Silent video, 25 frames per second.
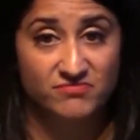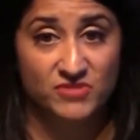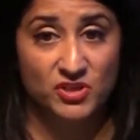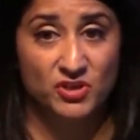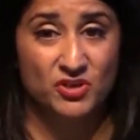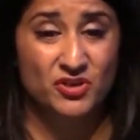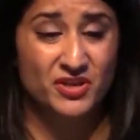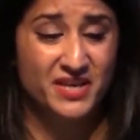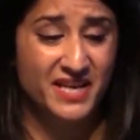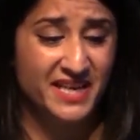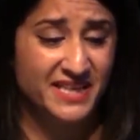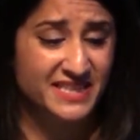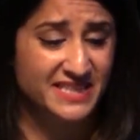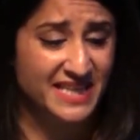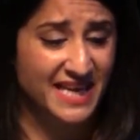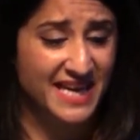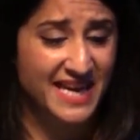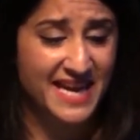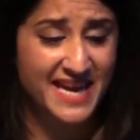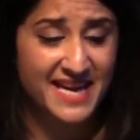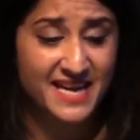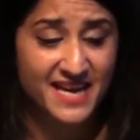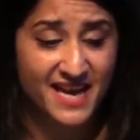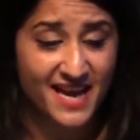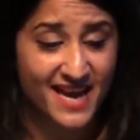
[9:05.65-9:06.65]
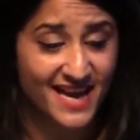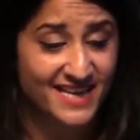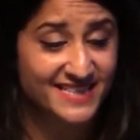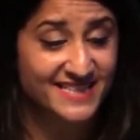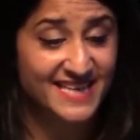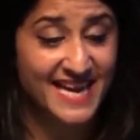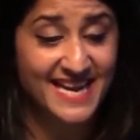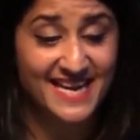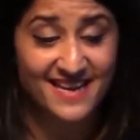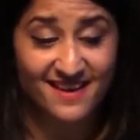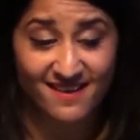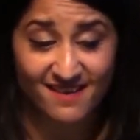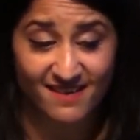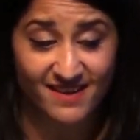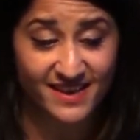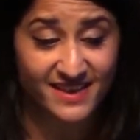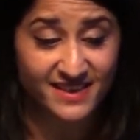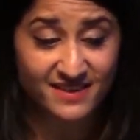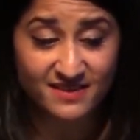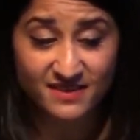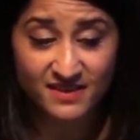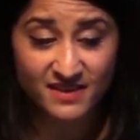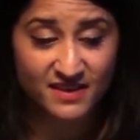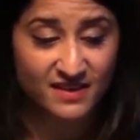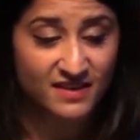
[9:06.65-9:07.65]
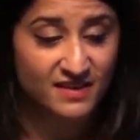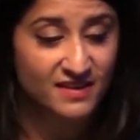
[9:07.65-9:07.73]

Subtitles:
You're looking to hit a deadline.